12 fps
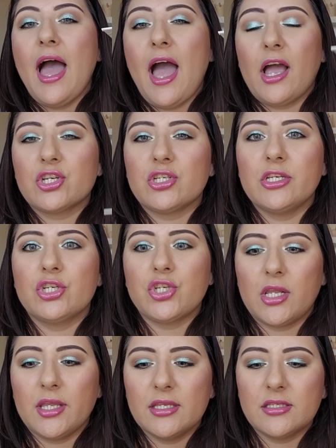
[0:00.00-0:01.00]
Actually,
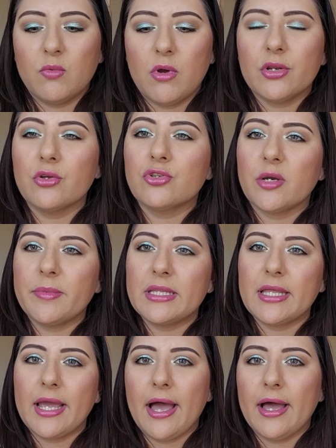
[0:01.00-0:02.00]
Shelly is the one who told me
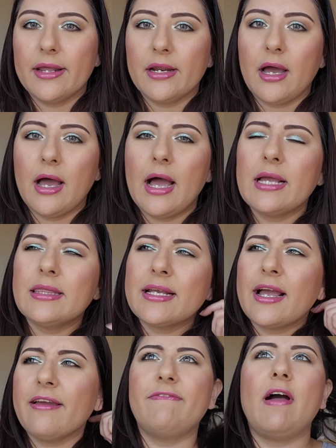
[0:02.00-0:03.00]
they had, I
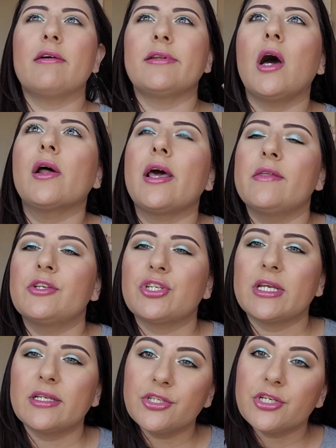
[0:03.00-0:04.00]
think I found out, and then she's
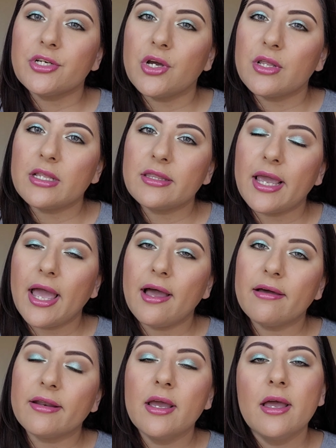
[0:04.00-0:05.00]
like, did you know that they
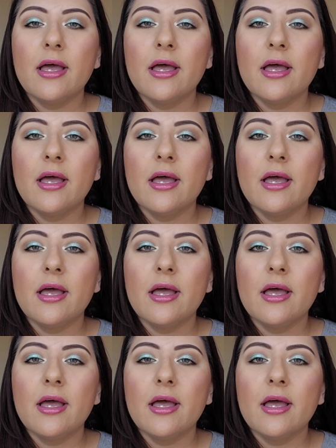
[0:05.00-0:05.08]
had